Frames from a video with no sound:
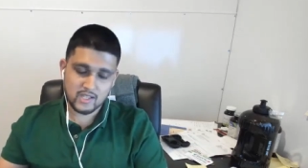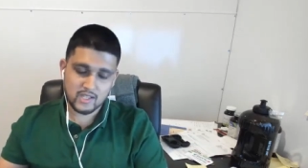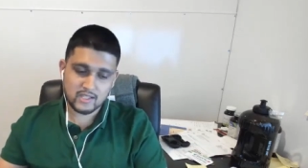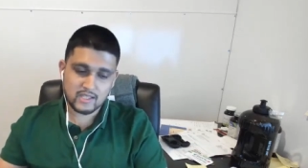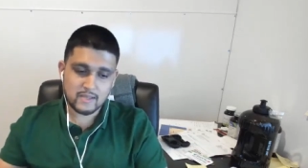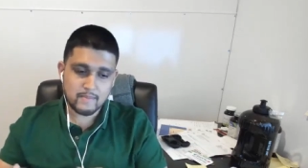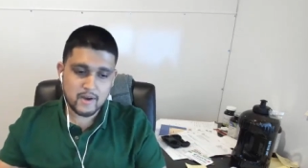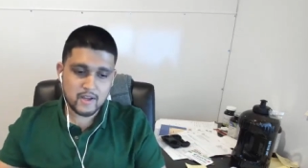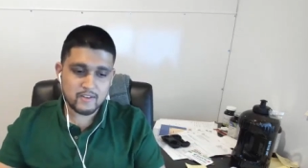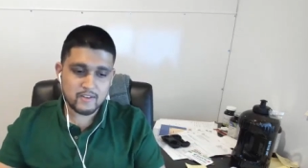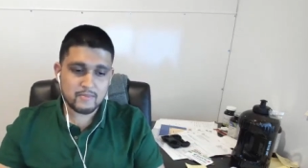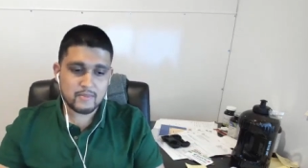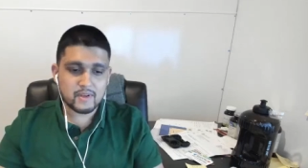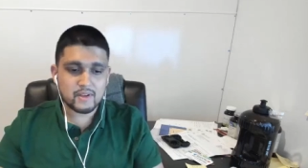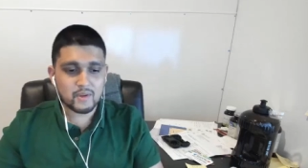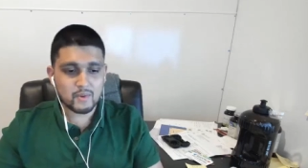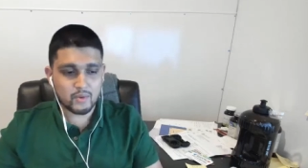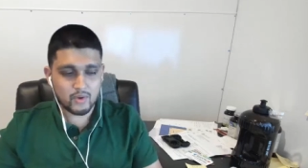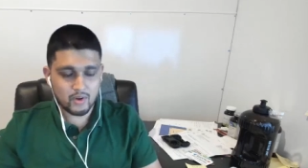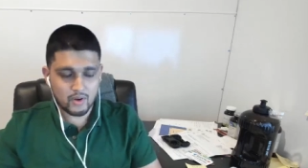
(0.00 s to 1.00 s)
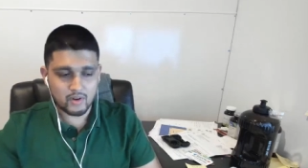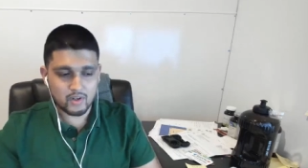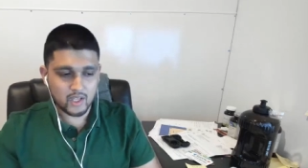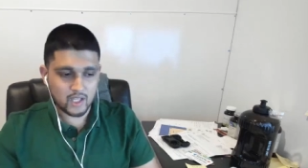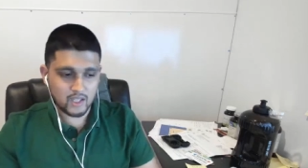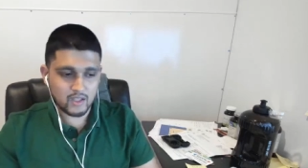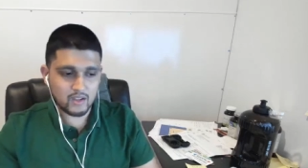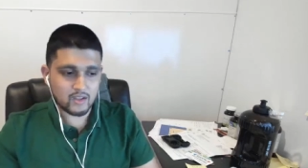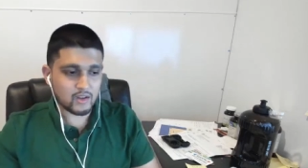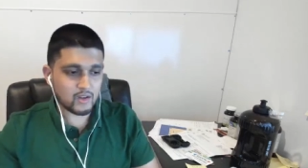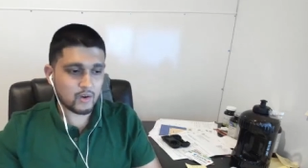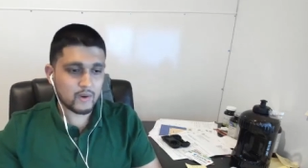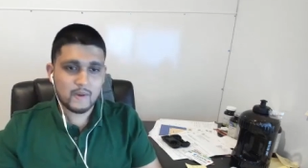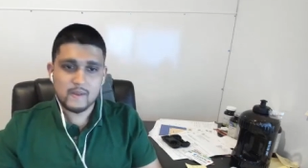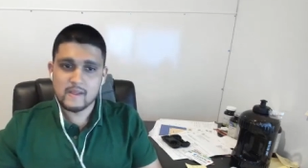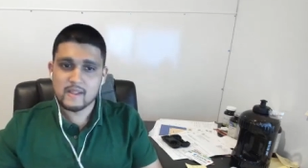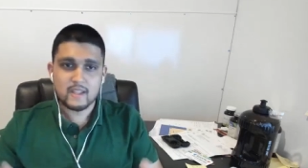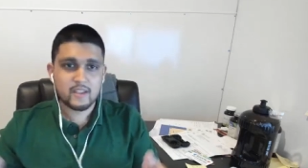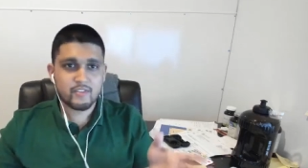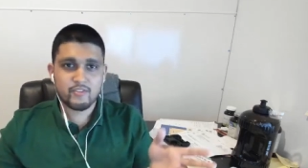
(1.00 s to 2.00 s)
Like the amount of money you were earning, you know,
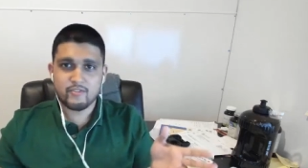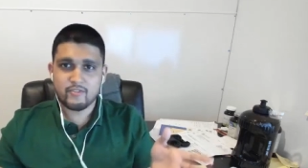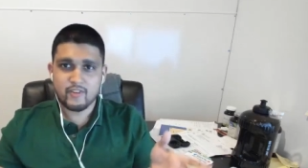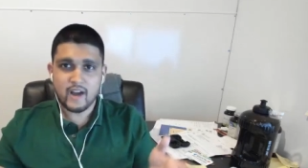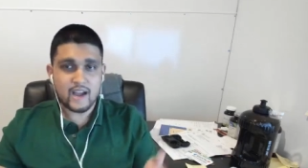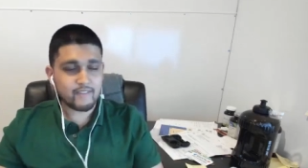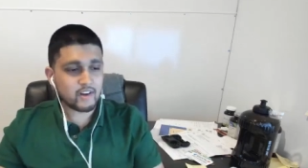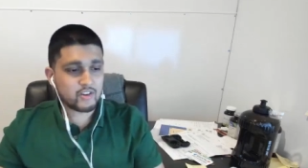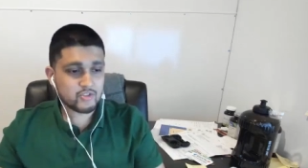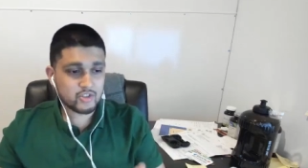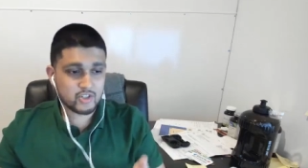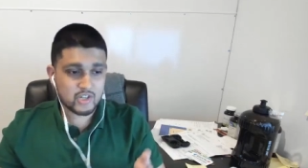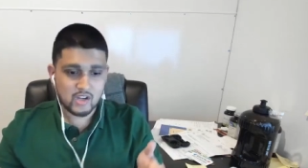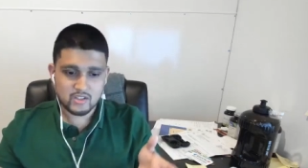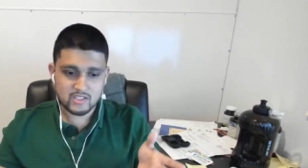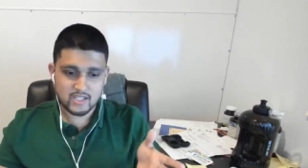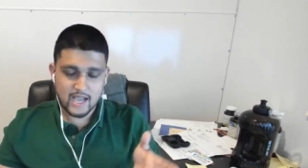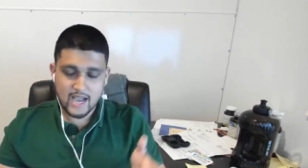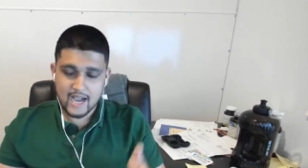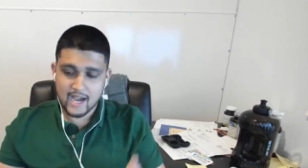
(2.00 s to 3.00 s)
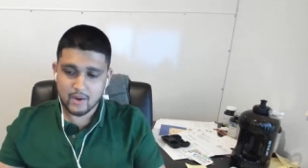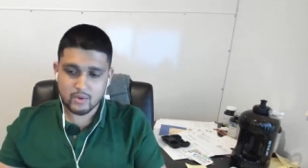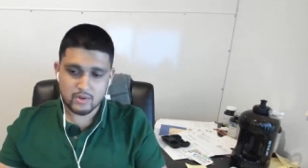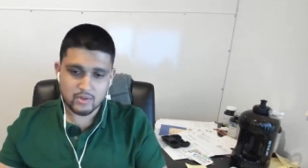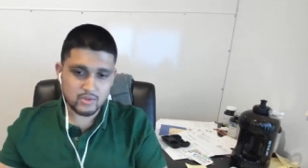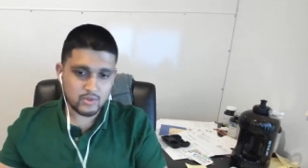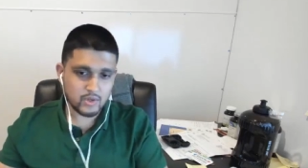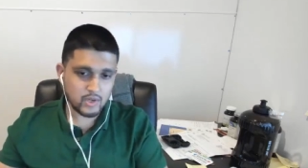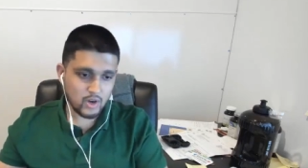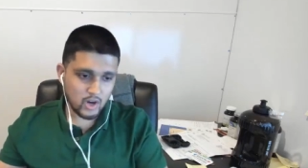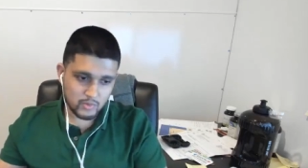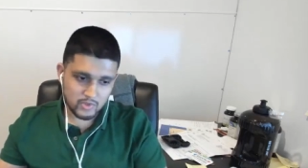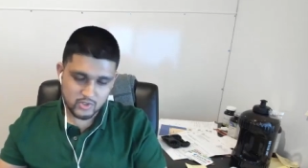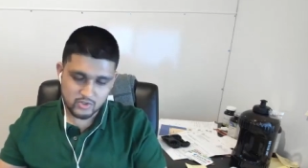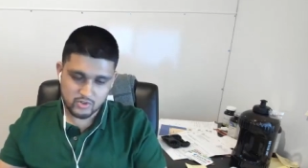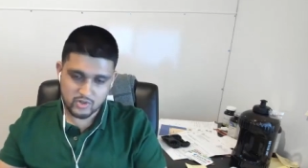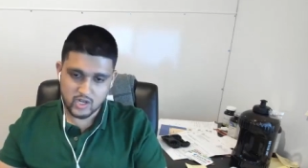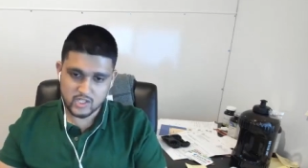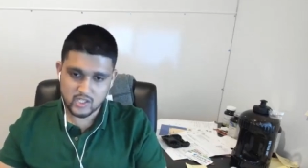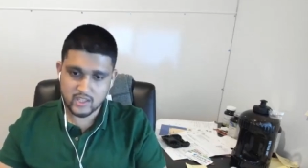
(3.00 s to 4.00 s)
five hundred dollars an hour doing
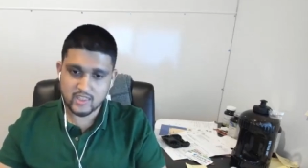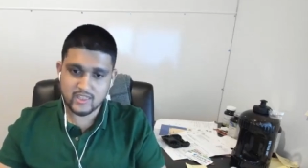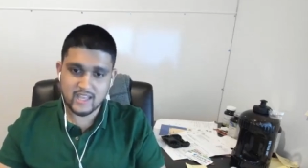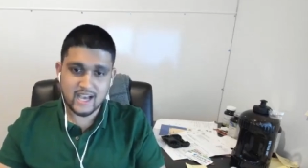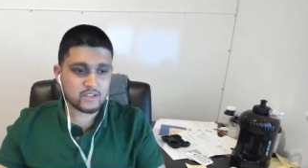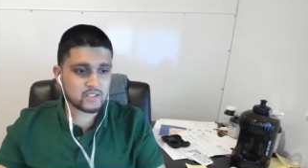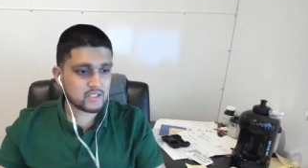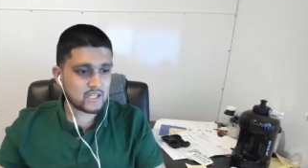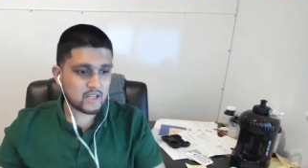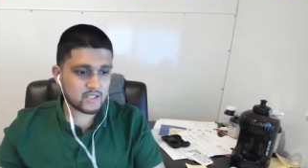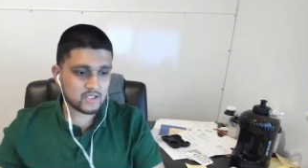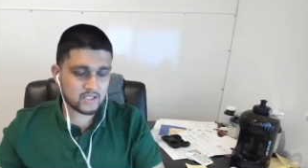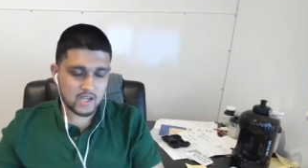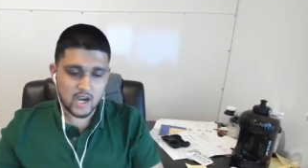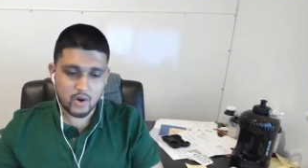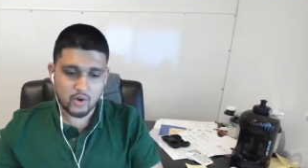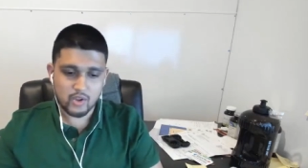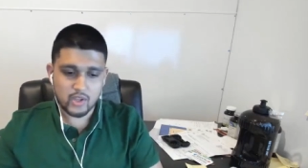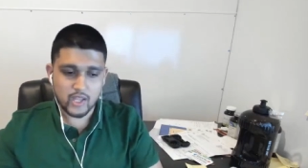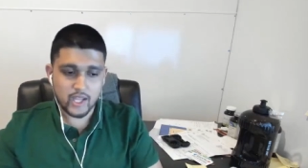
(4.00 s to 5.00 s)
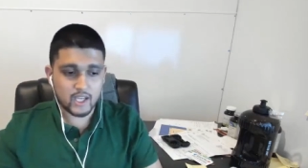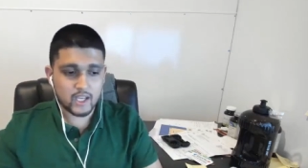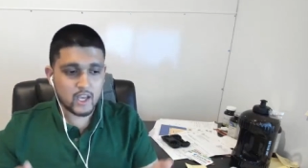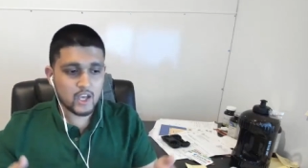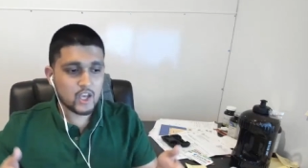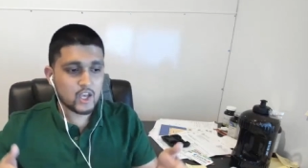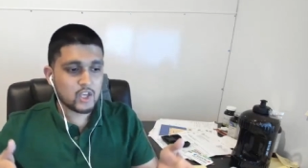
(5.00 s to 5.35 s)
arbitrage, a thousand dollars an hour. Like